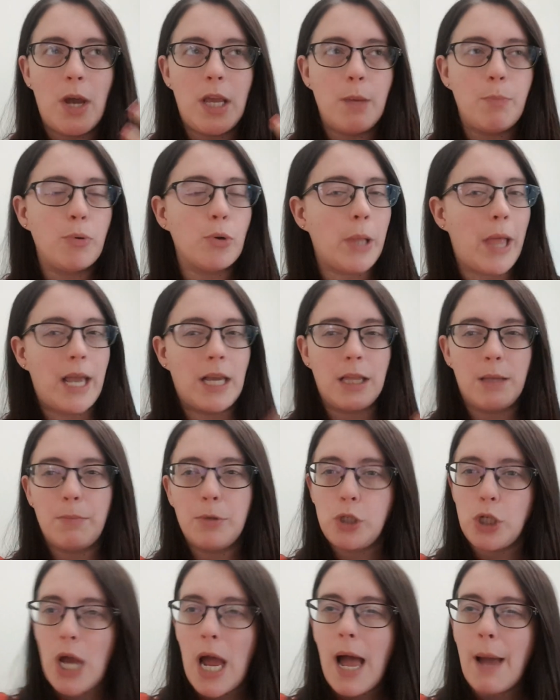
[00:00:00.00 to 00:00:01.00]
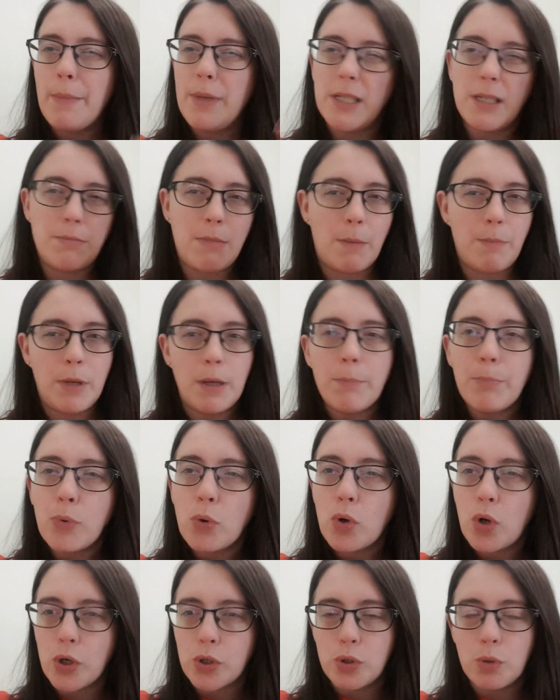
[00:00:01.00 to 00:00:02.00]
where you put like the pyjamas and maybe a
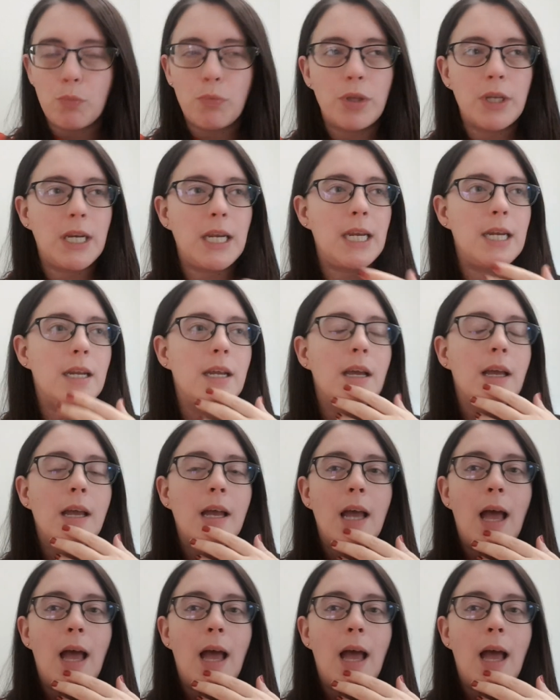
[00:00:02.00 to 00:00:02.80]
book or something in.